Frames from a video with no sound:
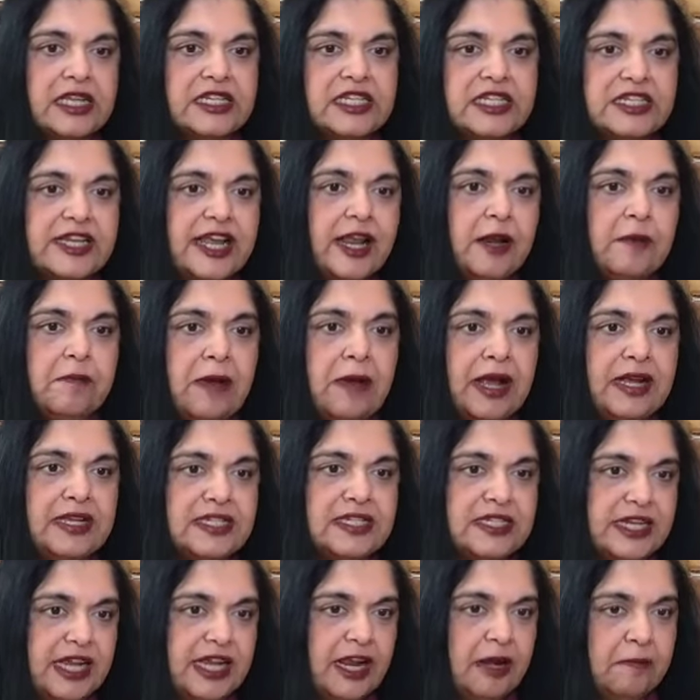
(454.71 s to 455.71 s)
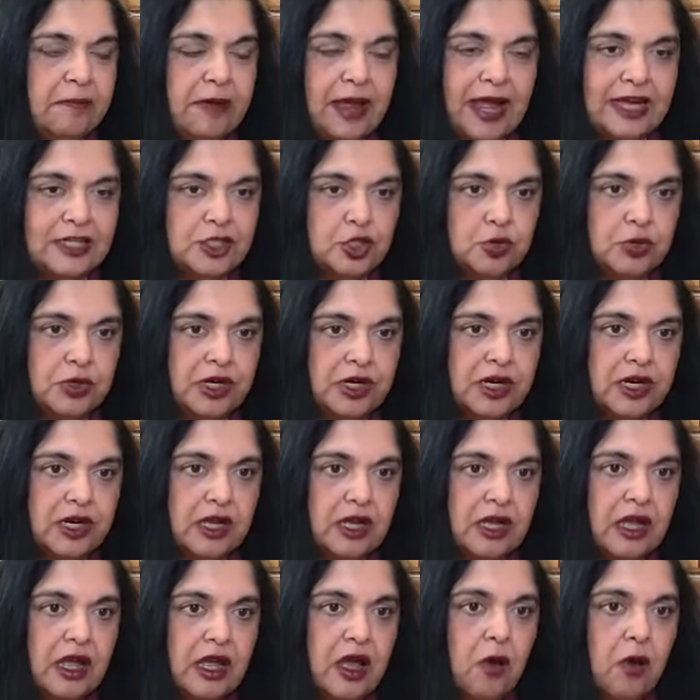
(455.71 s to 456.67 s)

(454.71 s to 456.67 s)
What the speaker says: state-by-state patchwork.